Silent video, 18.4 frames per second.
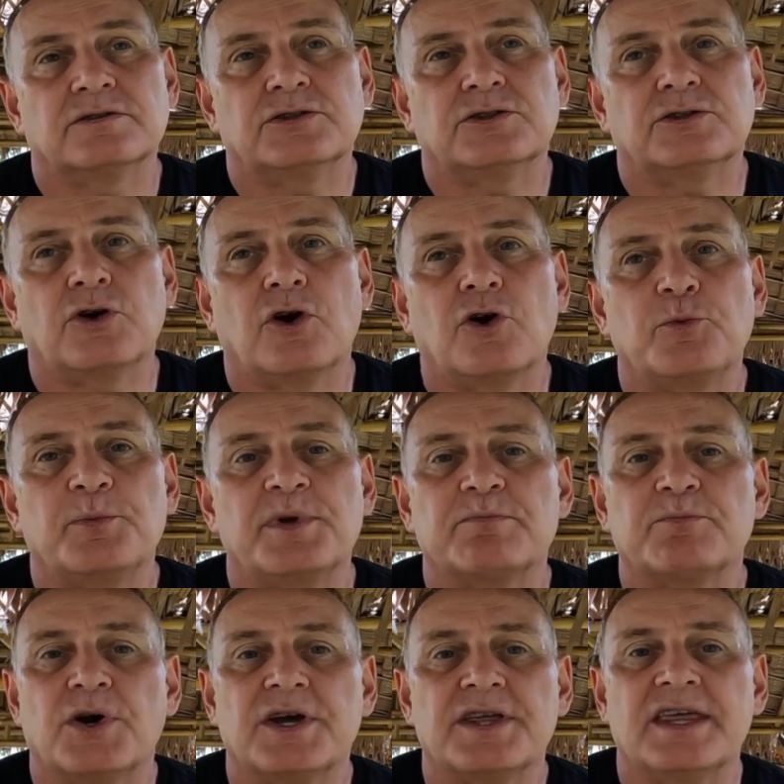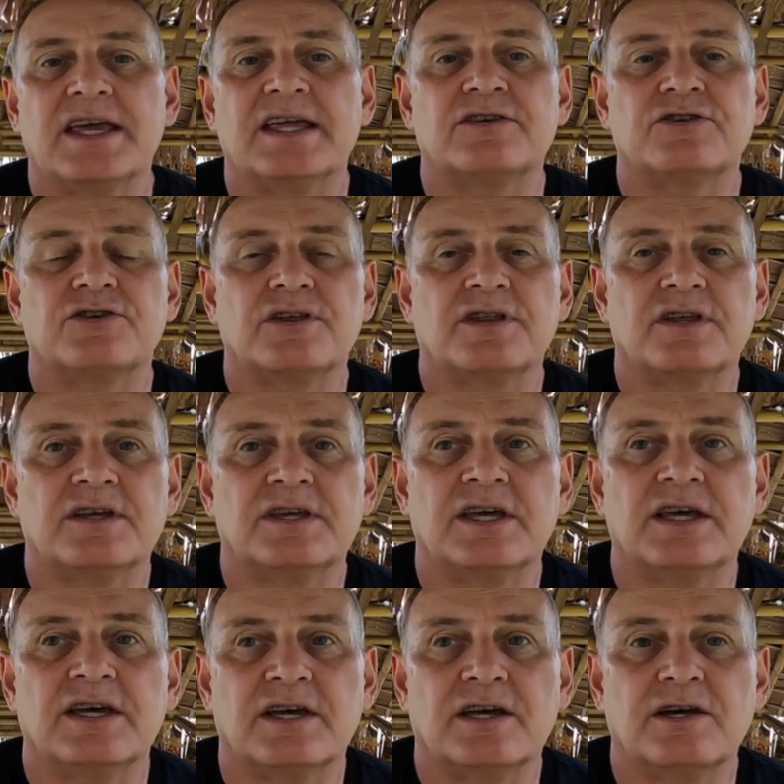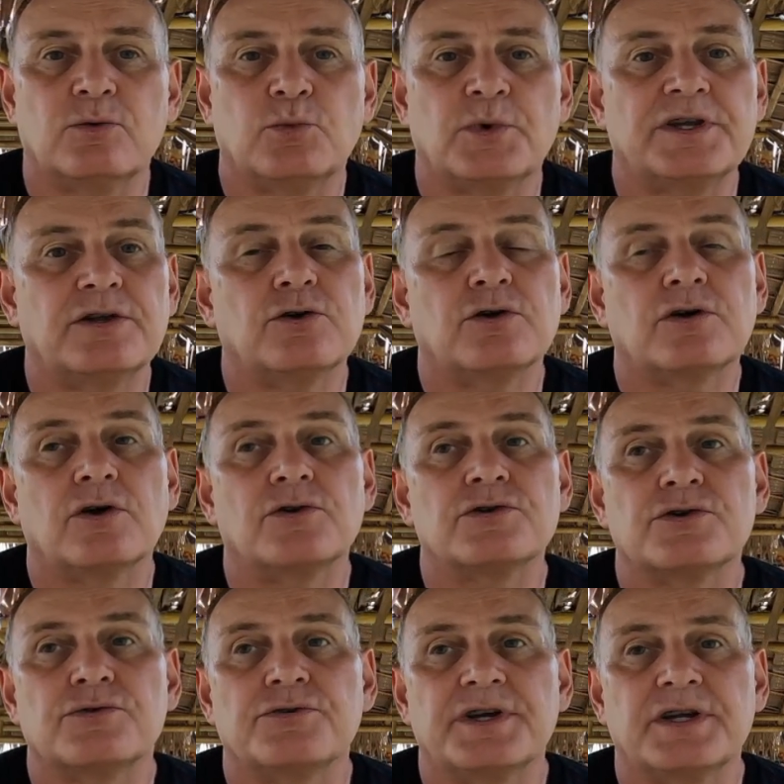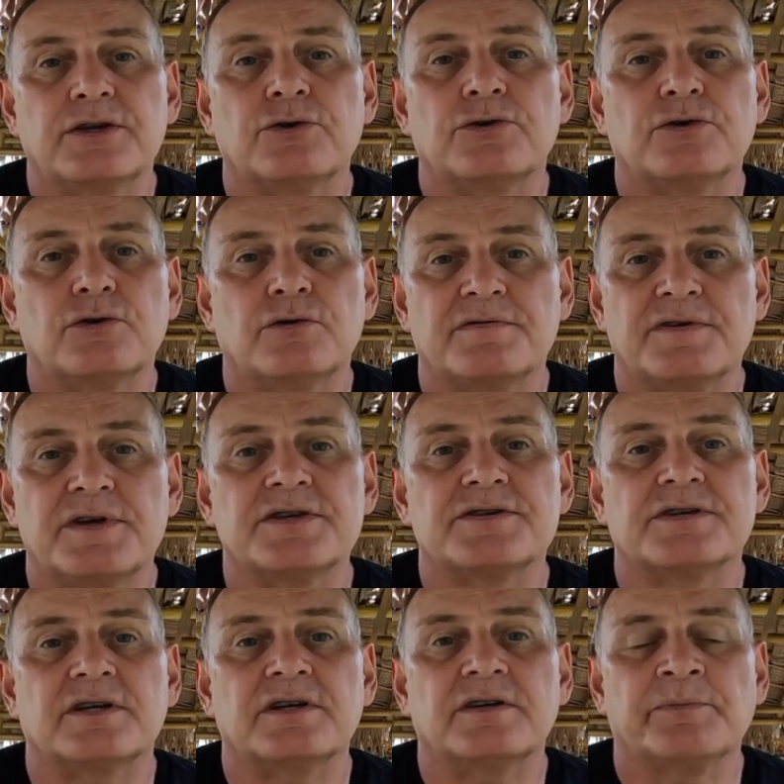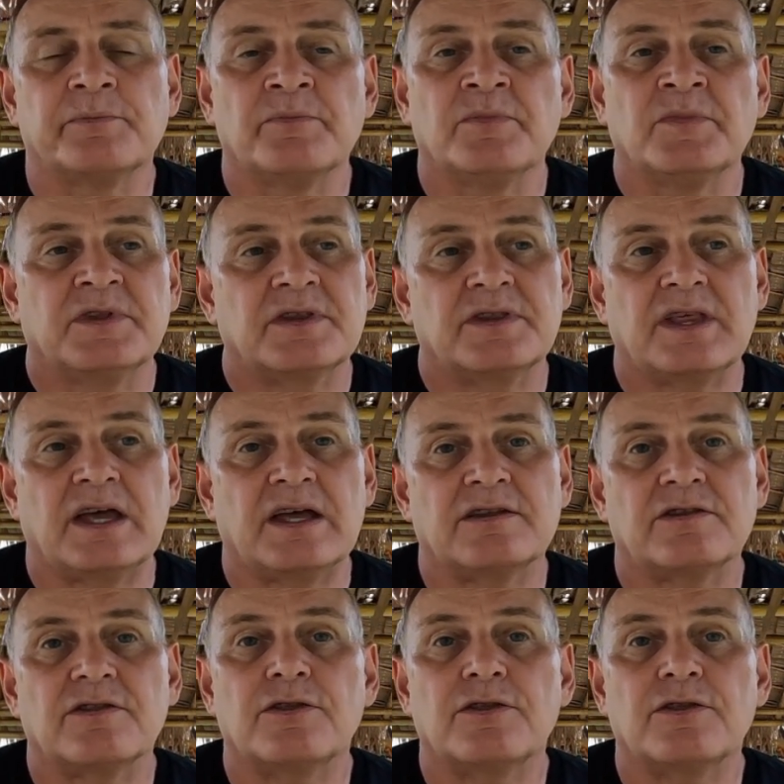you're hoping by the end of the year, when you go to renew your visa, that